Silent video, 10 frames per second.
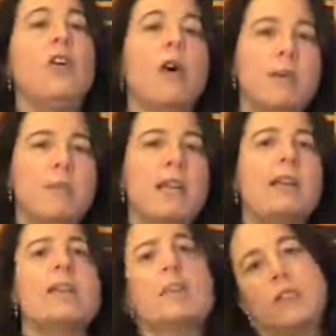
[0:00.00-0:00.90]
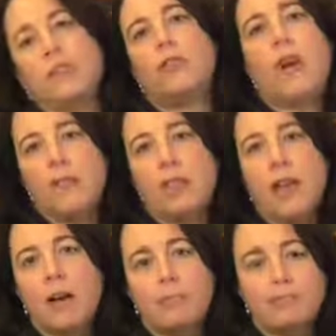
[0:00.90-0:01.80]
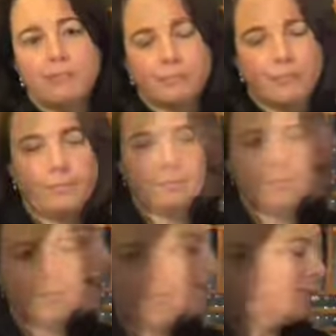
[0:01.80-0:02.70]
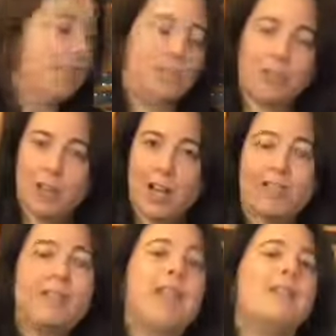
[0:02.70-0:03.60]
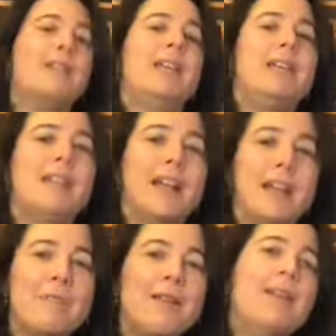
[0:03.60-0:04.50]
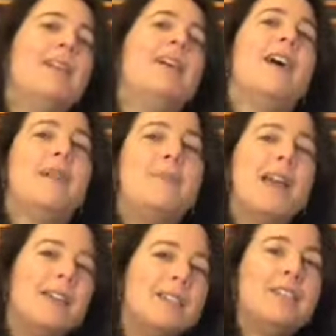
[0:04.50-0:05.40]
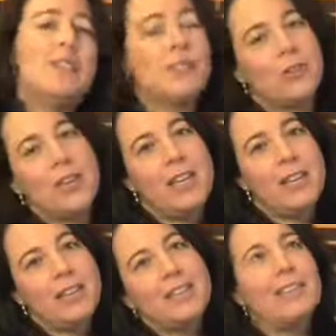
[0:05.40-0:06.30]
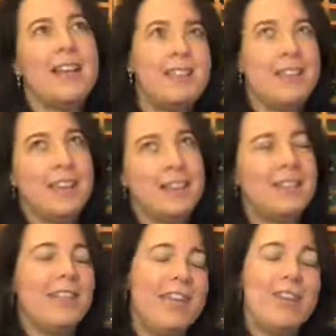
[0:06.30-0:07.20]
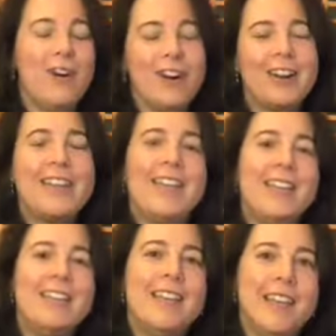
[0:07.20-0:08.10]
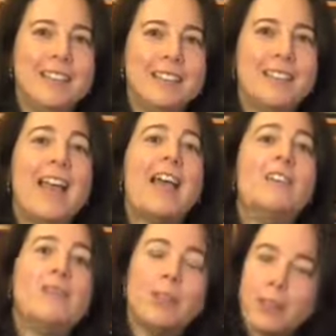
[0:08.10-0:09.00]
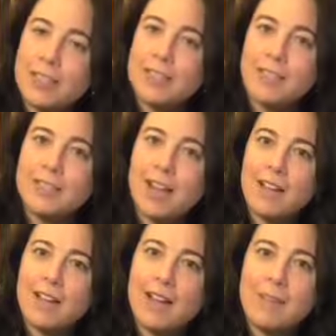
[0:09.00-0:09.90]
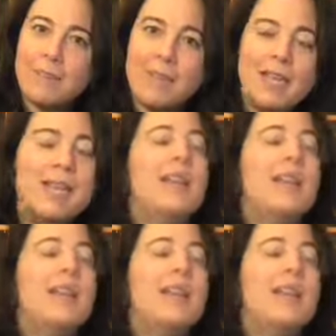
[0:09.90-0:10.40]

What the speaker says: to automate that's driving that. I invite you to contact me anytime. I'm S. Serkes, that's SSERKES, at valoratech.com.